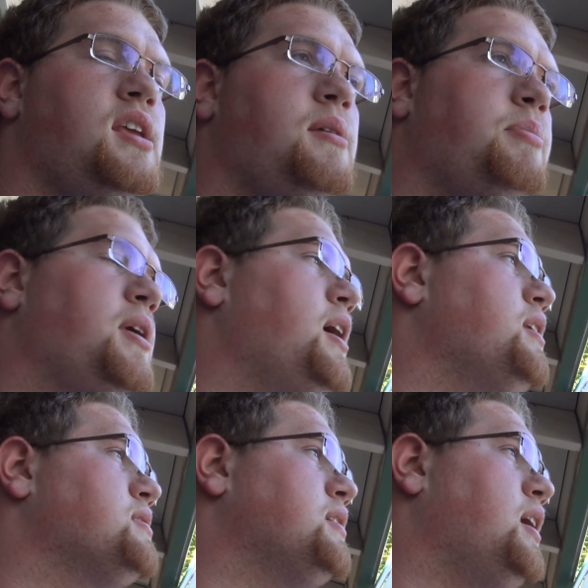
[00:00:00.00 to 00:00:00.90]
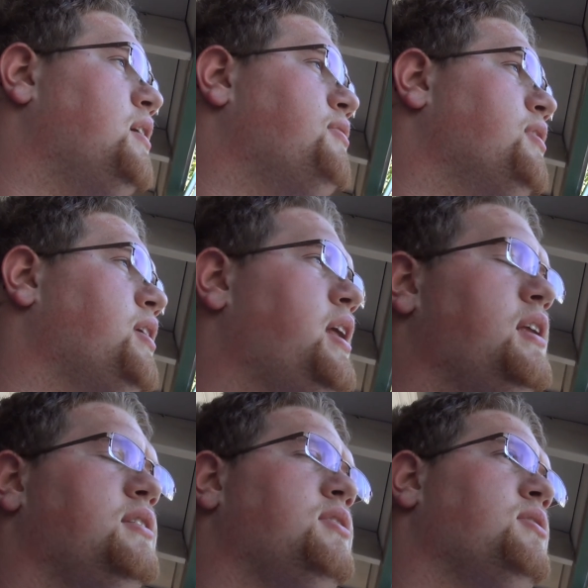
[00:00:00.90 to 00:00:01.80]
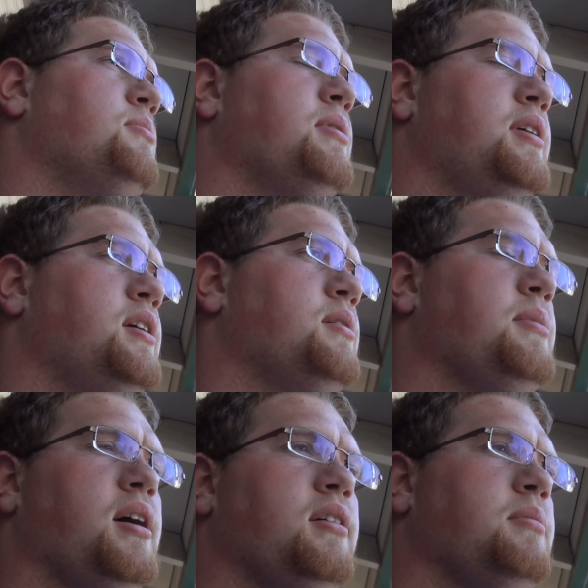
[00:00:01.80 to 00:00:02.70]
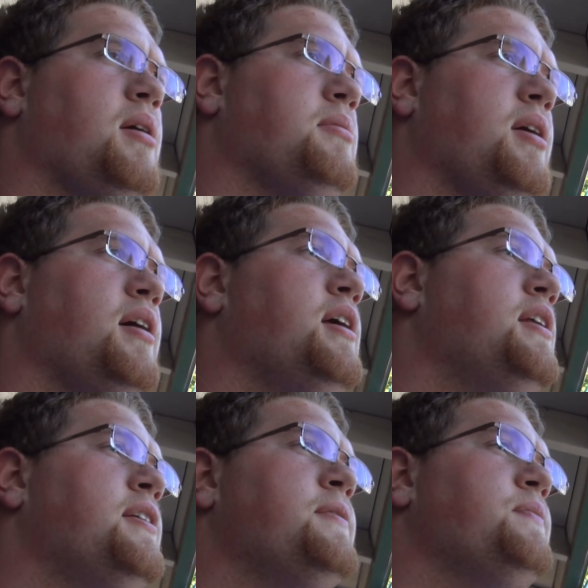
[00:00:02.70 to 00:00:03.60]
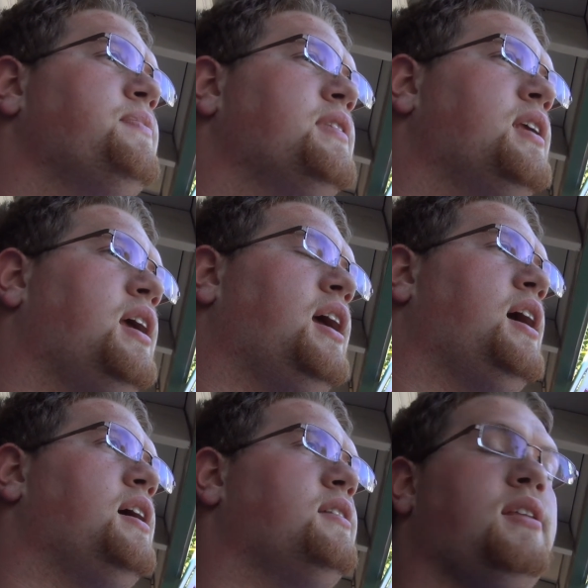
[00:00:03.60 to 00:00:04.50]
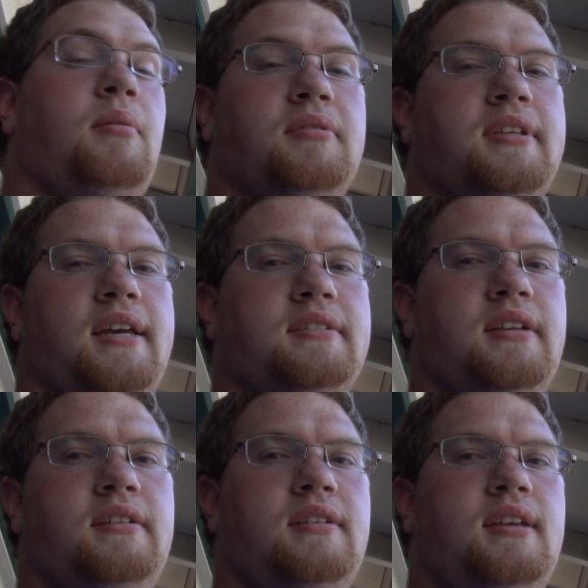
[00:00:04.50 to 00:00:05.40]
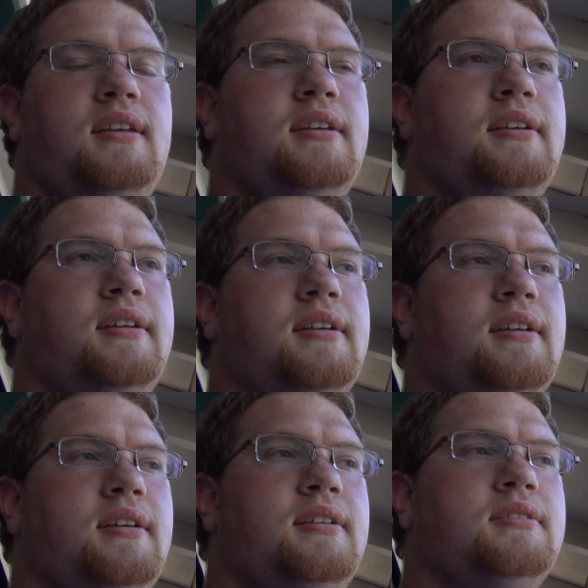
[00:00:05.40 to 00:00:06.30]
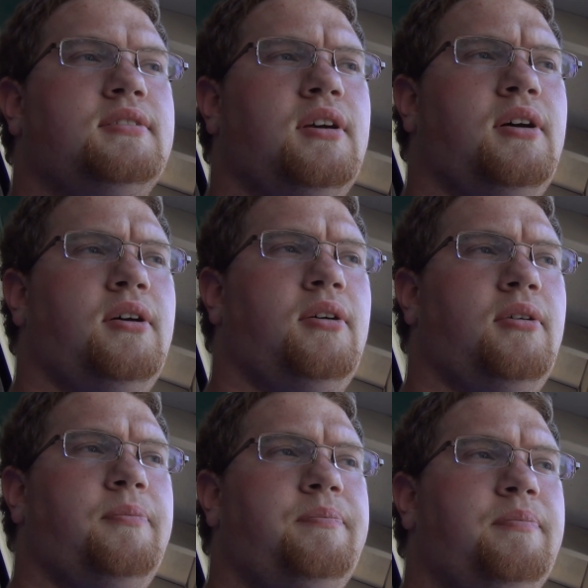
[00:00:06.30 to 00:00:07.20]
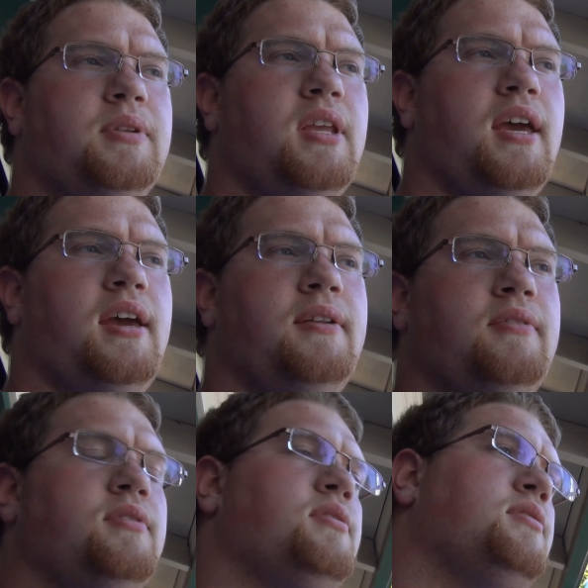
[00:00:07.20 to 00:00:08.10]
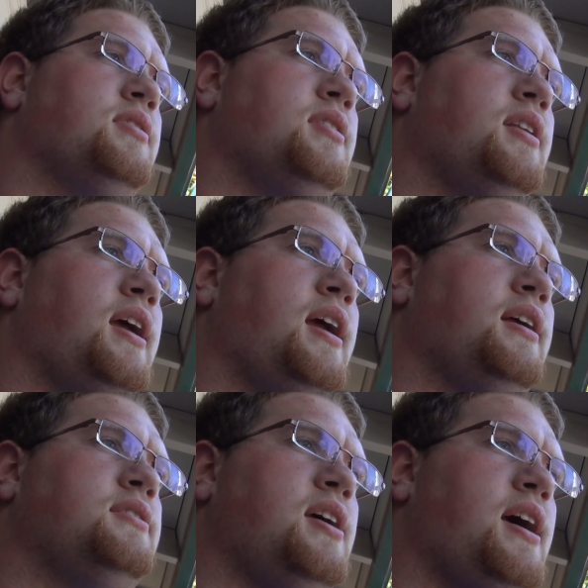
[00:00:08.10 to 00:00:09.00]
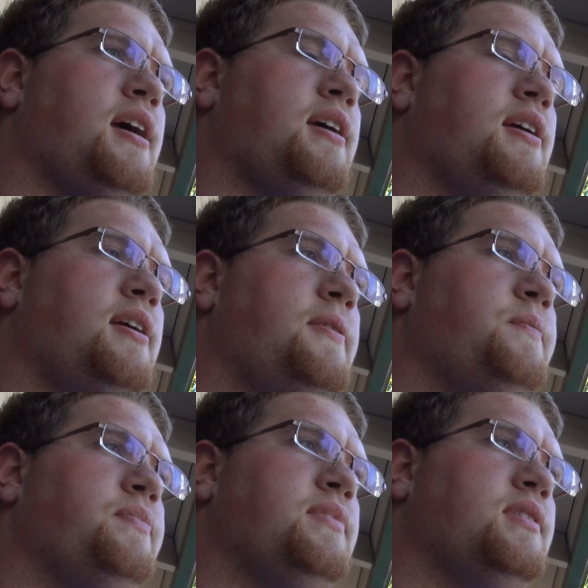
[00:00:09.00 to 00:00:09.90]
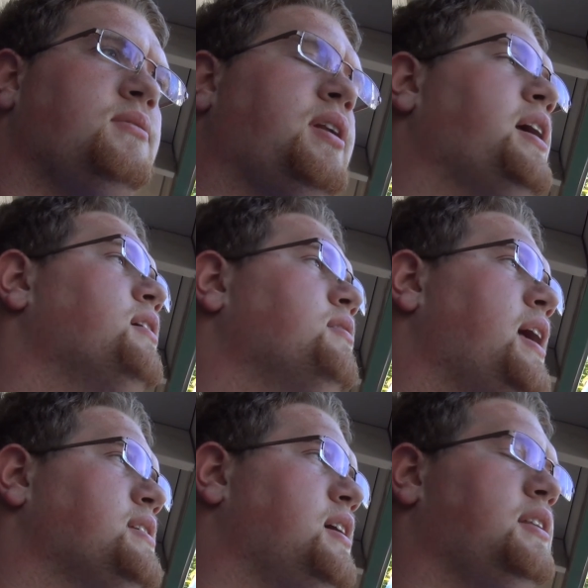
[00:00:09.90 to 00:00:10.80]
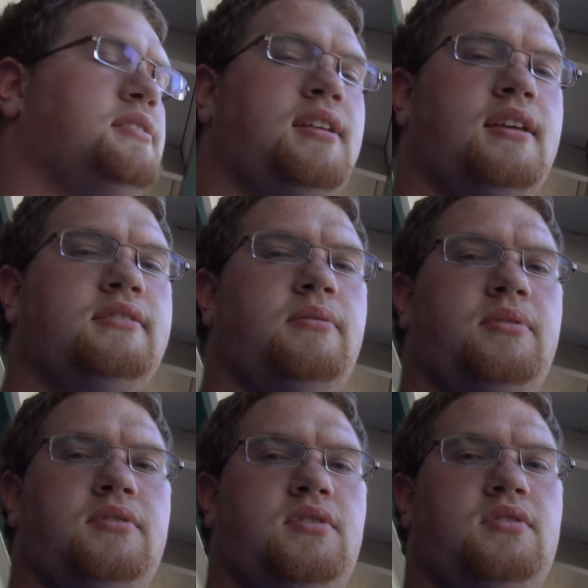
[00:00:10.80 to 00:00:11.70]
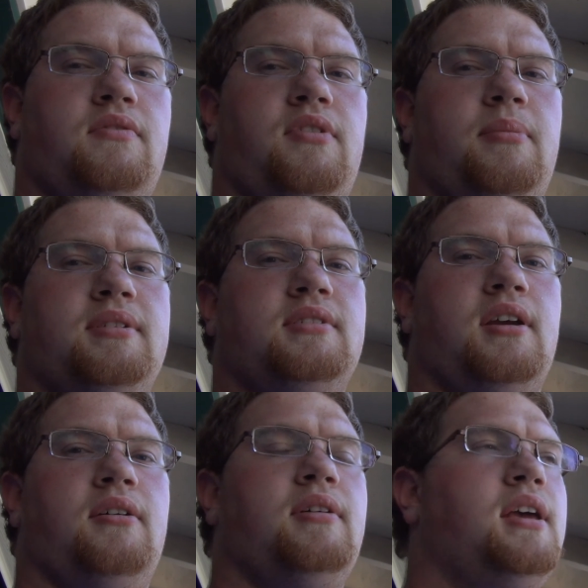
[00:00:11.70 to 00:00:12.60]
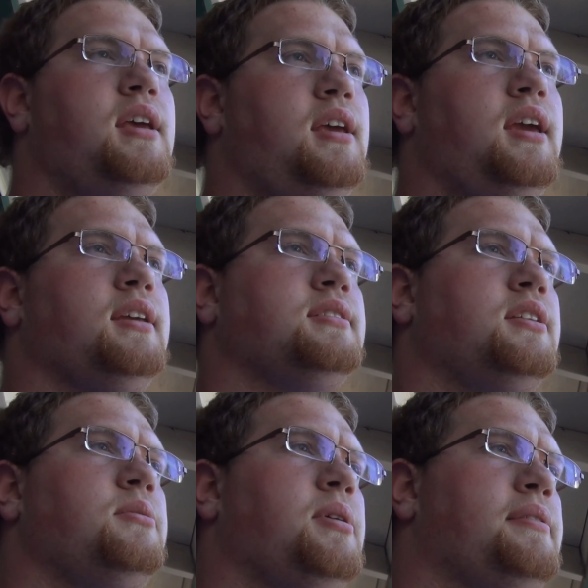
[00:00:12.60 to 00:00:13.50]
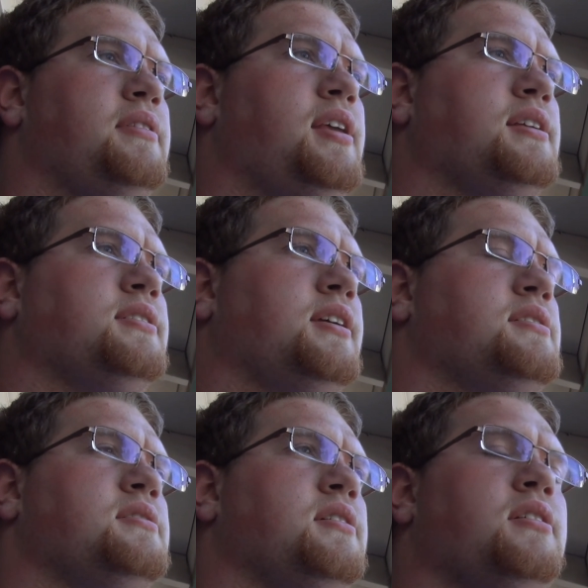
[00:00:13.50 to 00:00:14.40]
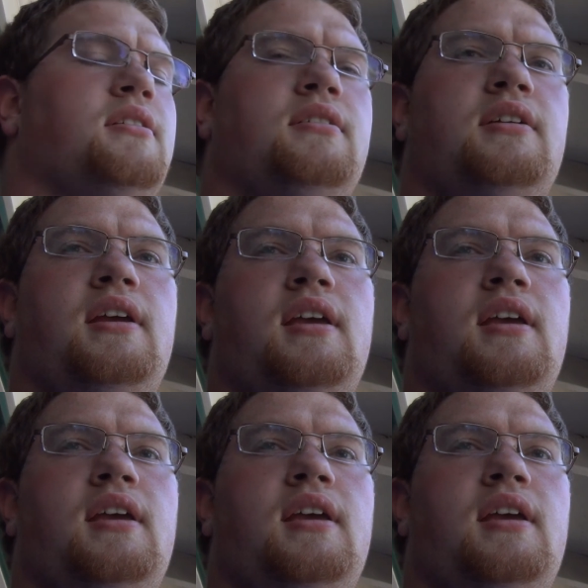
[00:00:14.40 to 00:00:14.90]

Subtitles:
the EPA doesn't care for 82 year model, blah blah, and they won't test it. So, but then the tech, when I last got this tested, which was just a few months ago, he said you will have to test it because it's under